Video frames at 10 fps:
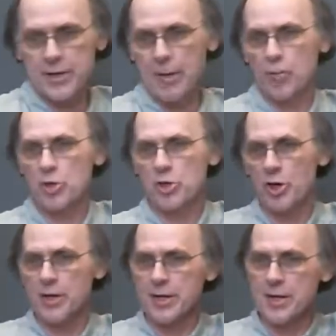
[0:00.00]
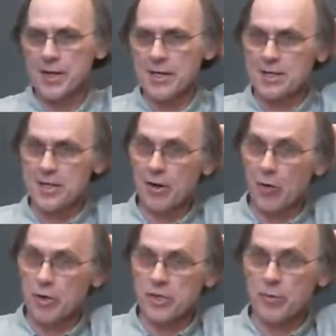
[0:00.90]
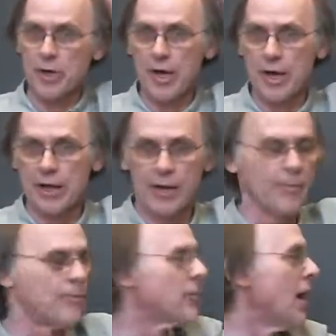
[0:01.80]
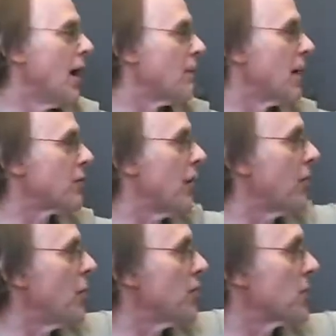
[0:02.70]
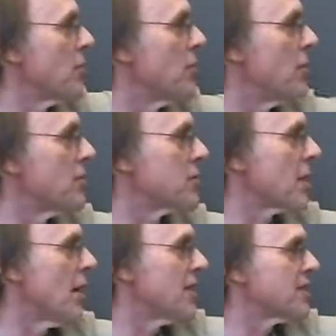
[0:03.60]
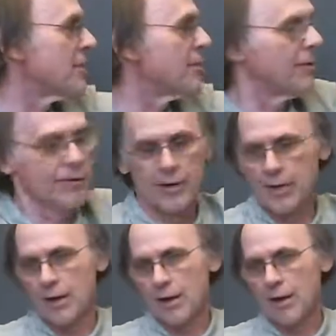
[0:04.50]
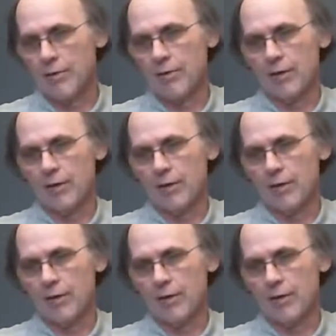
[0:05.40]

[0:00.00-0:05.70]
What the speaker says: temperature is zero. So we're not I'm not trying to also introduce the concept of